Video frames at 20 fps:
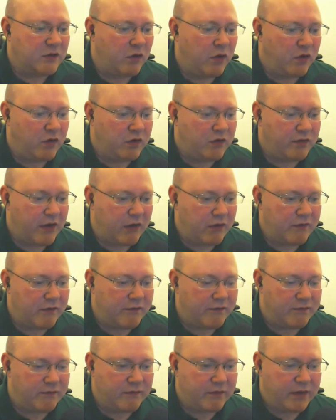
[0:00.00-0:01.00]
all of our
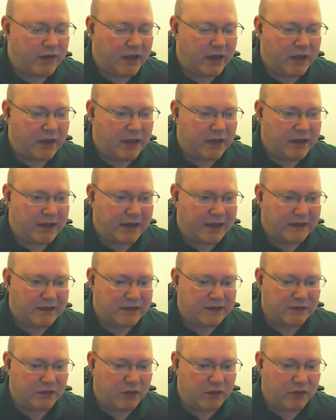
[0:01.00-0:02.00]
links
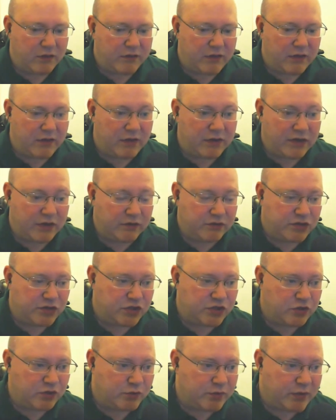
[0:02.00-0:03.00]
to all of our
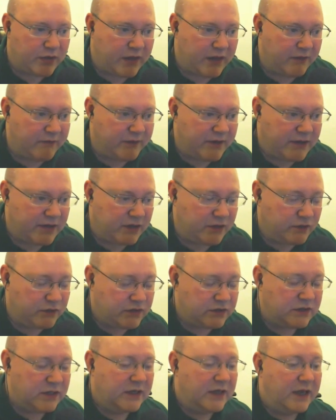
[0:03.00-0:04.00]
YouTube
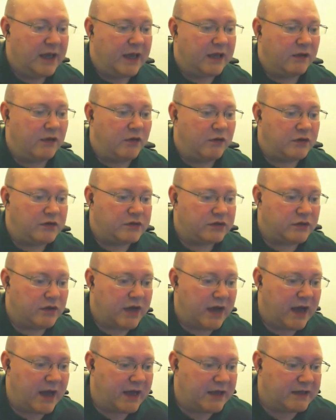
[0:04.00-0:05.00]
videos, and also
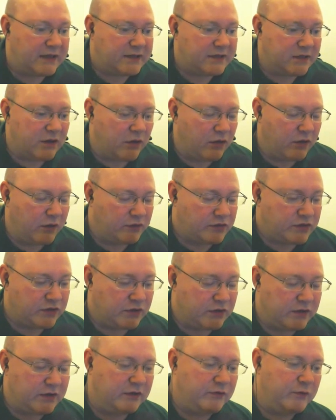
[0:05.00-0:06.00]
has, or
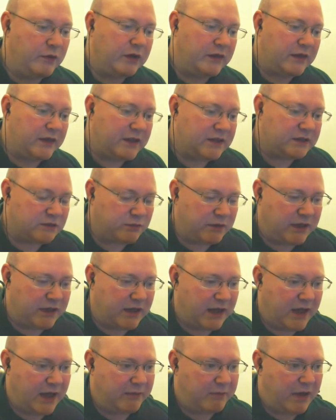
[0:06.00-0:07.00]
certainly will this week,
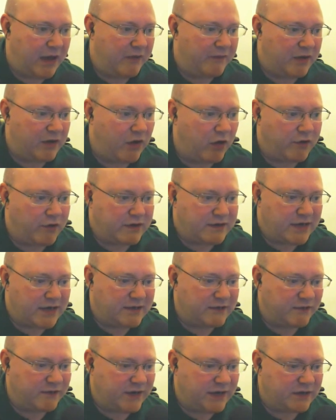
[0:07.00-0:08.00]
have an
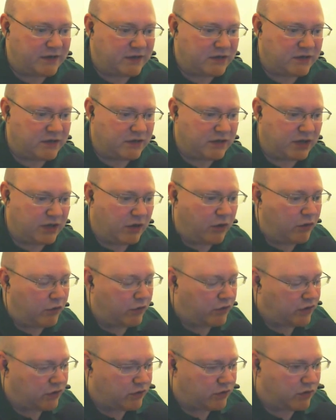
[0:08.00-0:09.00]
RSS feed to the
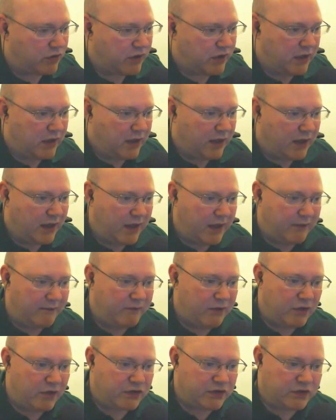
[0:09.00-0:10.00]
audio
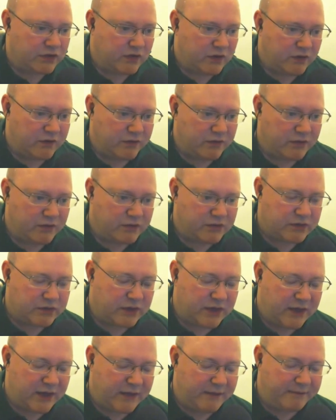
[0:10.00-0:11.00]
version of those
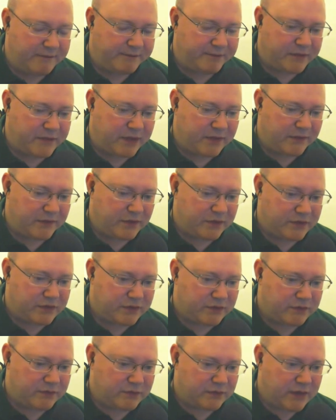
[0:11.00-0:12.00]

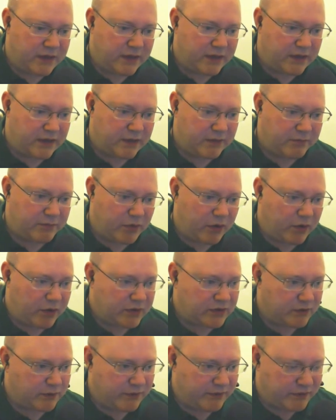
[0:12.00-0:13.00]

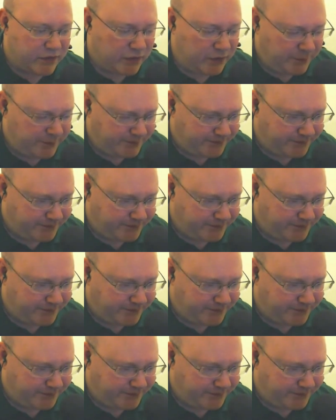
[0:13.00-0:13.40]
blogs that we've done.